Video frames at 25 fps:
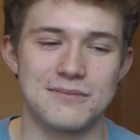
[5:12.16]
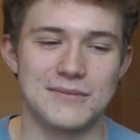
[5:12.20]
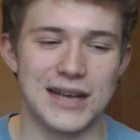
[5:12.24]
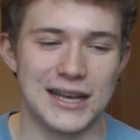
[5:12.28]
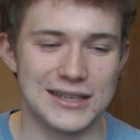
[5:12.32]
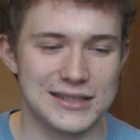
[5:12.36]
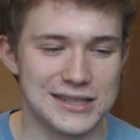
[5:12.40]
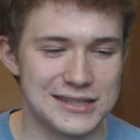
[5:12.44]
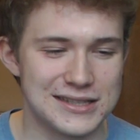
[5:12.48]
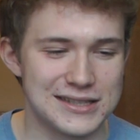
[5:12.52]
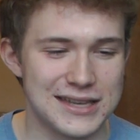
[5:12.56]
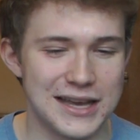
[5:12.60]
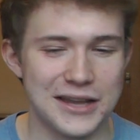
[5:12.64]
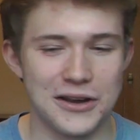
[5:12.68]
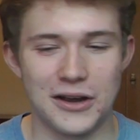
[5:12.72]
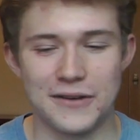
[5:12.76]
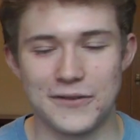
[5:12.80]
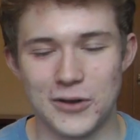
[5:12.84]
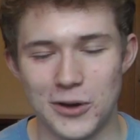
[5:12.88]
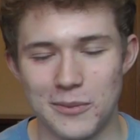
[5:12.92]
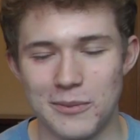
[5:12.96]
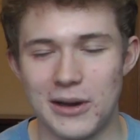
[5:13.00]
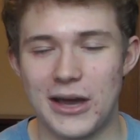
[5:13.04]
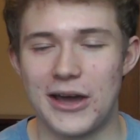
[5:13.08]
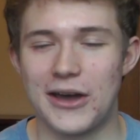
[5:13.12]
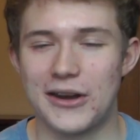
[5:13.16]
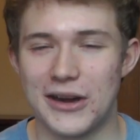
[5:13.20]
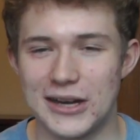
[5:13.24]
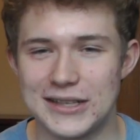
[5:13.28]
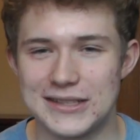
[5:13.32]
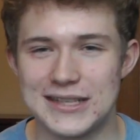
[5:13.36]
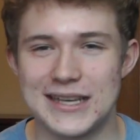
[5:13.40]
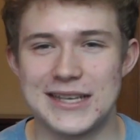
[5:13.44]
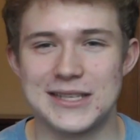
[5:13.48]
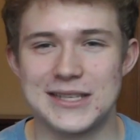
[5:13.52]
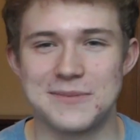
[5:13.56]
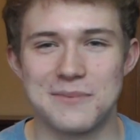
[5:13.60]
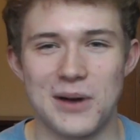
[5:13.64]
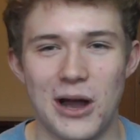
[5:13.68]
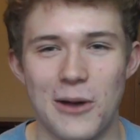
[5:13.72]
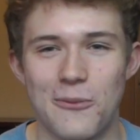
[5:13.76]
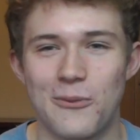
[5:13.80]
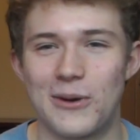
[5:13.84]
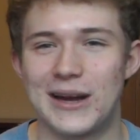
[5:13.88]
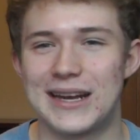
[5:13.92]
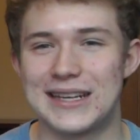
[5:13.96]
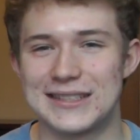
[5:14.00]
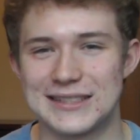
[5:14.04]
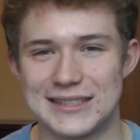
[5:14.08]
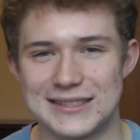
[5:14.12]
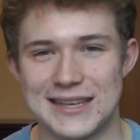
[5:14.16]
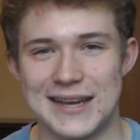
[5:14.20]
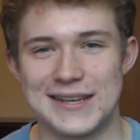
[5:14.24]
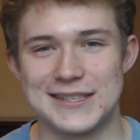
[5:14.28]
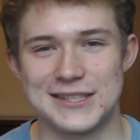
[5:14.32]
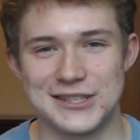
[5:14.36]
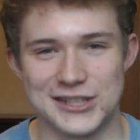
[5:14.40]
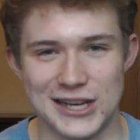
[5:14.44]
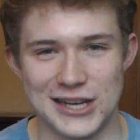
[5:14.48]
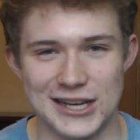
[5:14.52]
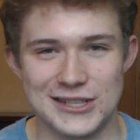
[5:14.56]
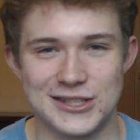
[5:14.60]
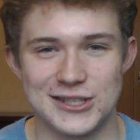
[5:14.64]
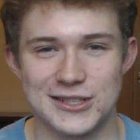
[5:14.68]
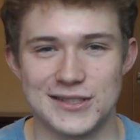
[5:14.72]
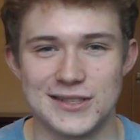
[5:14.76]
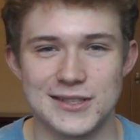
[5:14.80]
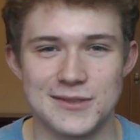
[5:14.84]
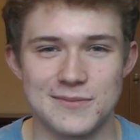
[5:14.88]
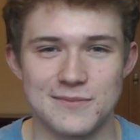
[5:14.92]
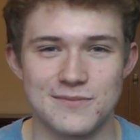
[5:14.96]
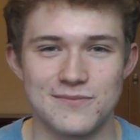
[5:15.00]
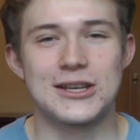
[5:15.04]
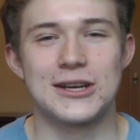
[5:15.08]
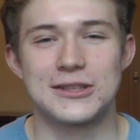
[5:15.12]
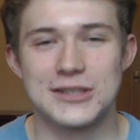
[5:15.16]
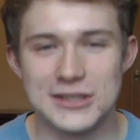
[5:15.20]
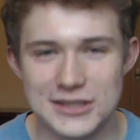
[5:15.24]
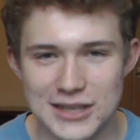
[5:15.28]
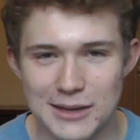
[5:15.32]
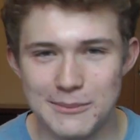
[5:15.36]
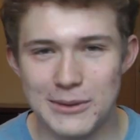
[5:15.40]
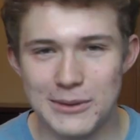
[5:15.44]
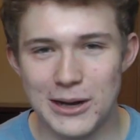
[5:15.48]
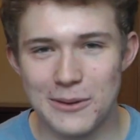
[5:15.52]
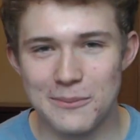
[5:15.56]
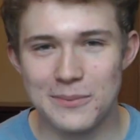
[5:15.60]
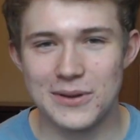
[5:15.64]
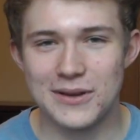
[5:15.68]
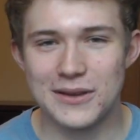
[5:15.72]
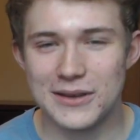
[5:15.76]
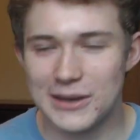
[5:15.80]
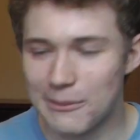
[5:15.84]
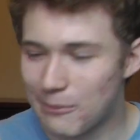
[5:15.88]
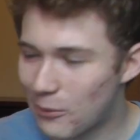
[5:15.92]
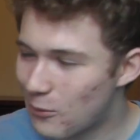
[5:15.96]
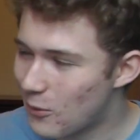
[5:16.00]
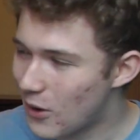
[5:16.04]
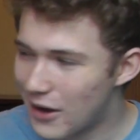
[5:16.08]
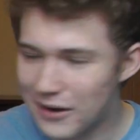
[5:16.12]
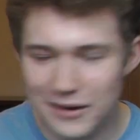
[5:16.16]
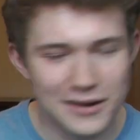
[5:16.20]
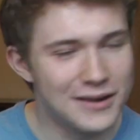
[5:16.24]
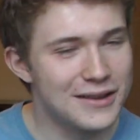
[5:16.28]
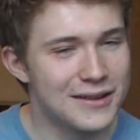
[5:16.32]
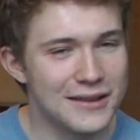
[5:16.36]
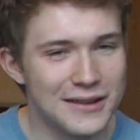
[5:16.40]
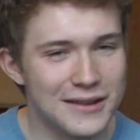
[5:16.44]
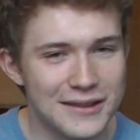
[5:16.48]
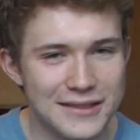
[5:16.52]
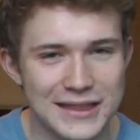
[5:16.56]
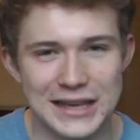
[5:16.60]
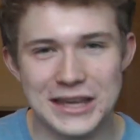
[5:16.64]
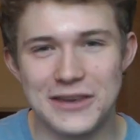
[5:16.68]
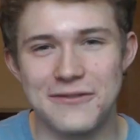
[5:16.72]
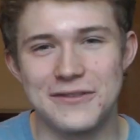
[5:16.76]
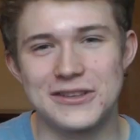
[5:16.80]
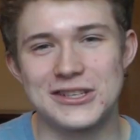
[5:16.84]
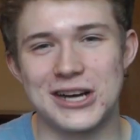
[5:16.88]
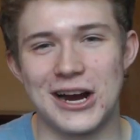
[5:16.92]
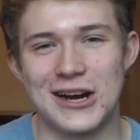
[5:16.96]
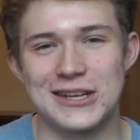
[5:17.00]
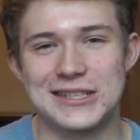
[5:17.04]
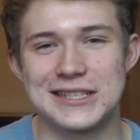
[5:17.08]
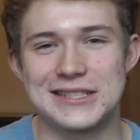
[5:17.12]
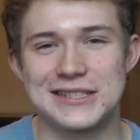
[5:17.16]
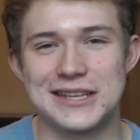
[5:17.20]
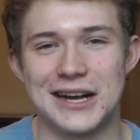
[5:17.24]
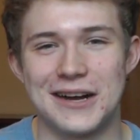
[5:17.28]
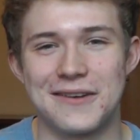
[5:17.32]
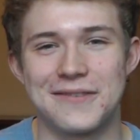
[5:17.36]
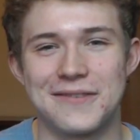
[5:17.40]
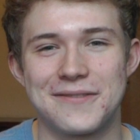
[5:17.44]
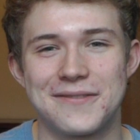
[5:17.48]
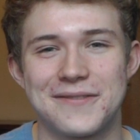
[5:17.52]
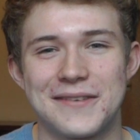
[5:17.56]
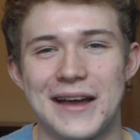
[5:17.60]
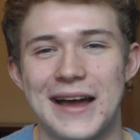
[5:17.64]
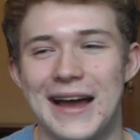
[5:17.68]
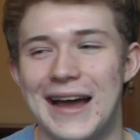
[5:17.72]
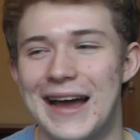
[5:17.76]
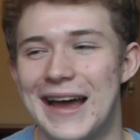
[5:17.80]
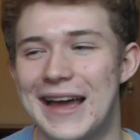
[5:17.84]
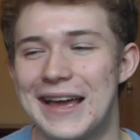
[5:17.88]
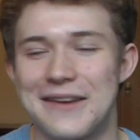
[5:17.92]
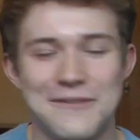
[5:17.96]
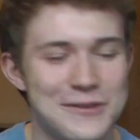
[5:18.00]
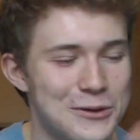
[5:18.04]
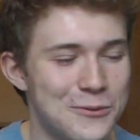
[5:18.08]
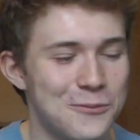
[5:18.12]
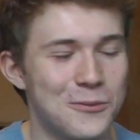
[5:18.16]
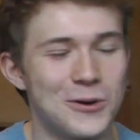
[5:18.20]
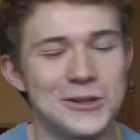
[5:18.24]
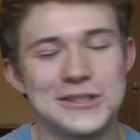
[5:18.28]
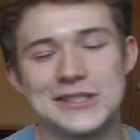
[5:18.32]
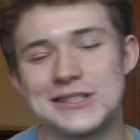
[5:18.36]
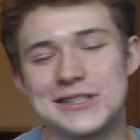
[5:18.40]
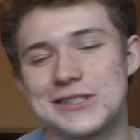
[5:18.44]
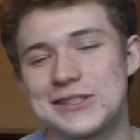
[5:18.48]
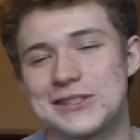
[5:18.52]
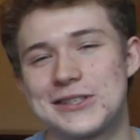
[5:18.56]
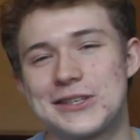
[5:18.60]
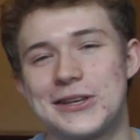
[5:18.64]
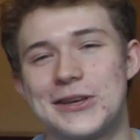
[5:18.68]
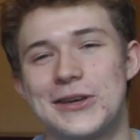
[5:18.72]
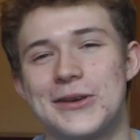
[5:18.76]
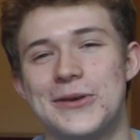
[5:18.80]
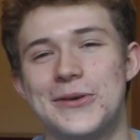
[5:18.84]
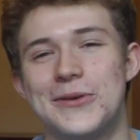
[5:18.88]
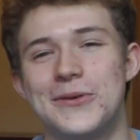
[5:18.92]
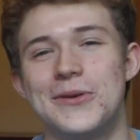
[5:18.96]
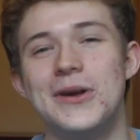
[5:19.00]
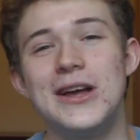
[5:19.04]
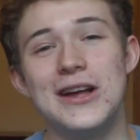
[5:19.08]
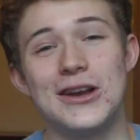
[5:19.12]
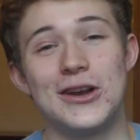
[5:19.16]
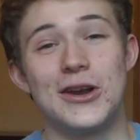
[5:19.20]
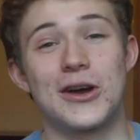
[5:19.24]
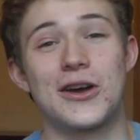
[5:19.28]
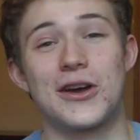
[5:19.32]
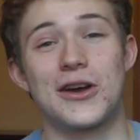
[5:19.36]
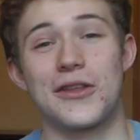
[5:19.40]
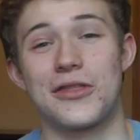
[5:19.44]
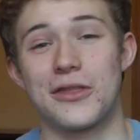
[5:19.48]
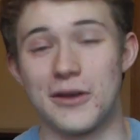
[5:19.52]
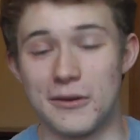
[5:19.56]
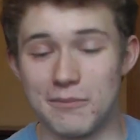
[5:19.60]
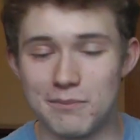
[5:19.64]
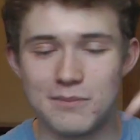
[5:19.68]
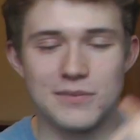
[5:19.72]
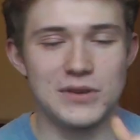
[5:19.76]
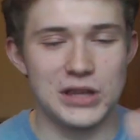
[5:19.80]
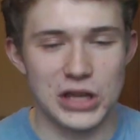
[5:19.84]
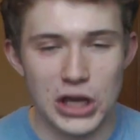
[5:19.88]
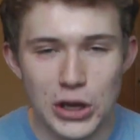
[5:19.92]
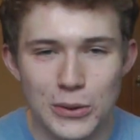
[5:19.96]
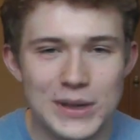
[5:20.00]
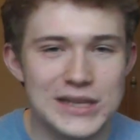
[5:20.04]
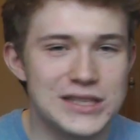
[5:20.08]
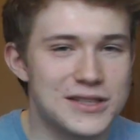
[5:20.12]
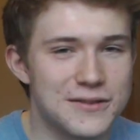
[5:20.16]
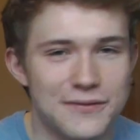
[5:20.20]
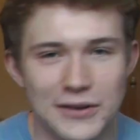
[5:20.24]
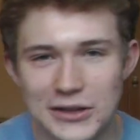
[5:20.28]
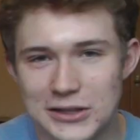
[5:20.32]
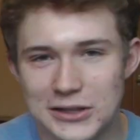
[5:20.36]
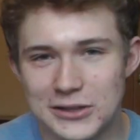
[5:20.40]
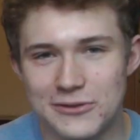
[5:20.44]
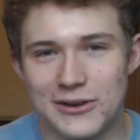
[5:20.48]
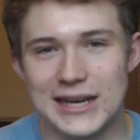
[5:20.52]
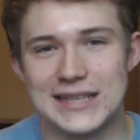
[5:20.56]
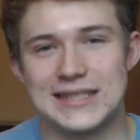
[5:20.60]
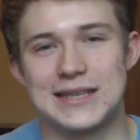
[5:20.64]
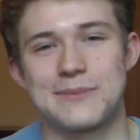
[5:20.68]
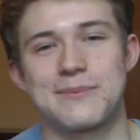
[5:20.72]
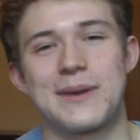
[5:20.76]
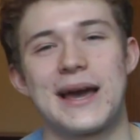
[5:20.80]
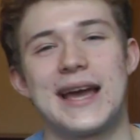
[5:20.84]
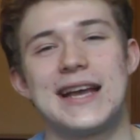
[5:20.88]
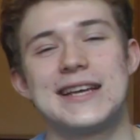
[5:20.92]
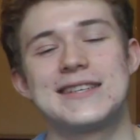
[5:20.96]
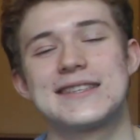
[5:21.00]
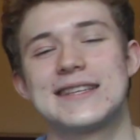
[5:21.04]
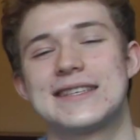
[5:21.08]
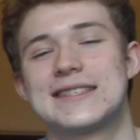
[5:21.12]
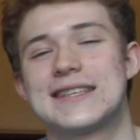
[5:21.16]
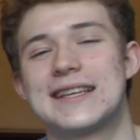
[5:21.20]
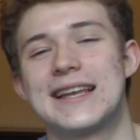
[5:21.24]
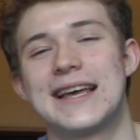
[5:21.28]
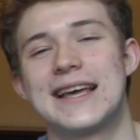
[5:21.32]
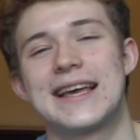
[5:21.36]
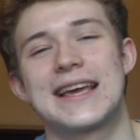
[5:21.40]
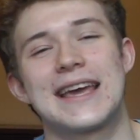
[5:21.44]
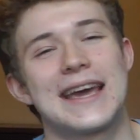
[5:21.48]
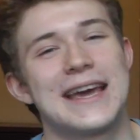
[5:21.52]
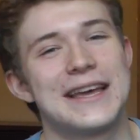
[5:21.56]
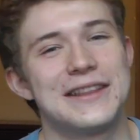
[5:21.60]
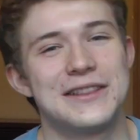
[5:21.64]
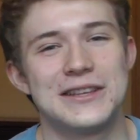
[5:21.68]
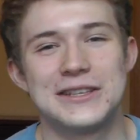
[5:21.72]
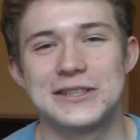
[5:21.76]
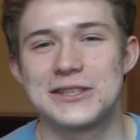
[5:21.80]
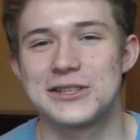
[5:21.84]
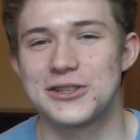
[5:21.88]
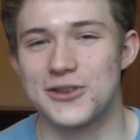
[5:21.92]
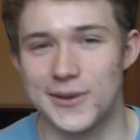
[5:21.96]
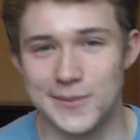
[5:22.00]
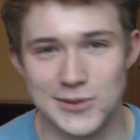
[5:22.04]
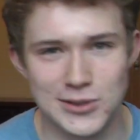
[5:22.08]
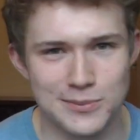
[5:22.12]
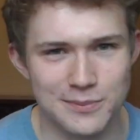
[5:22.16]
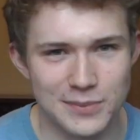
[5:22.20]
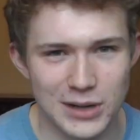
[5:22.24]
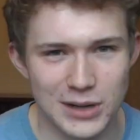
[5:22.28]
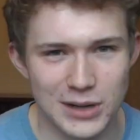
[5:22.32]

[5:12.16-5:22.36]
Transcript: As I said, I've got my own ideas, but I'm willing to take suggestions. So to sum up, number 1, thank you for charity stuff. If you want to look at the newest fundraising page, there's a link in the description